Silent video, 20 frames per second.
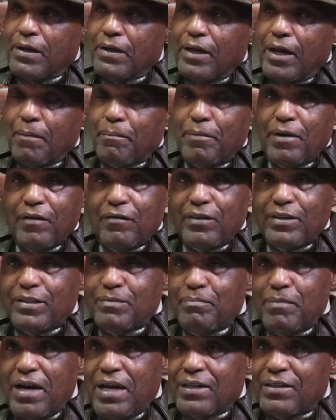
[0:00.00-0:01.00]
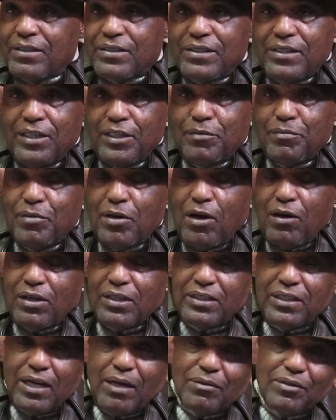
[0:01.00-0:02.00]
Like Beverly's Mather sees me all the
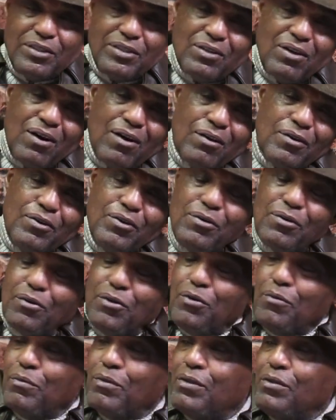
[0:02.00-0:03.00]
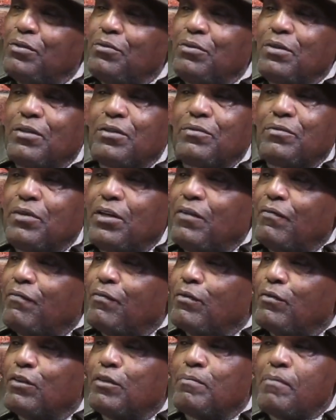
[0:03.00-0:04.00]
time. She says, "Oh, you just
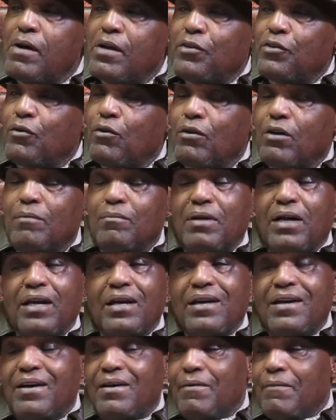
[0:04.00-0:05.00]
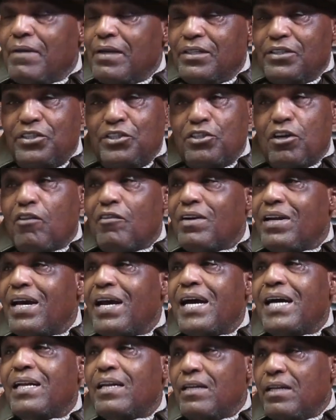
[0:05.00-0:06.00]
influenced my daughter." I'm like, she already
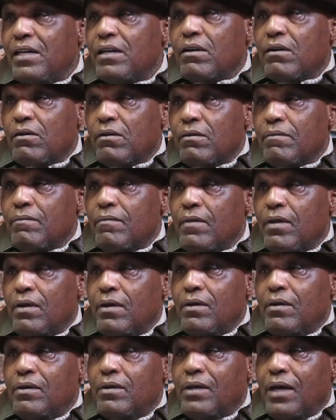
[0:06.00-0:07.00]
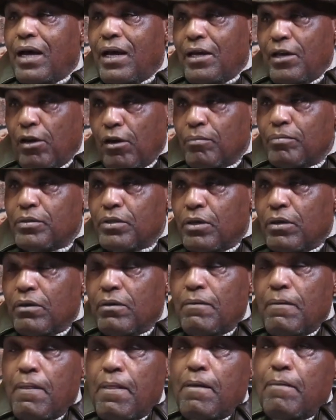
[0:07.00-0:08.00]
had it in her. I helped her,
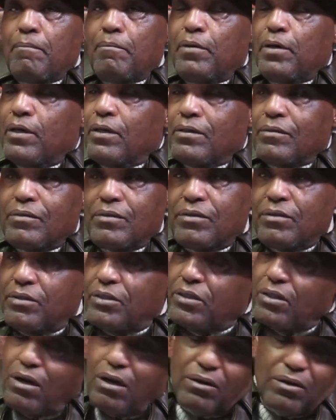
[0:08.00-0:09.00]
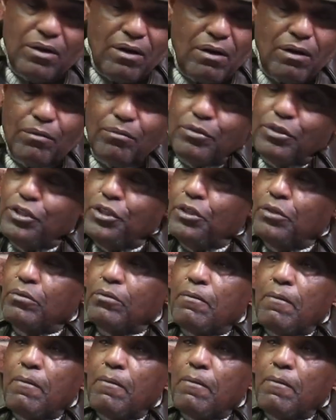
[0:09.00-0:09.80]
but she said, "Oh no, it was you."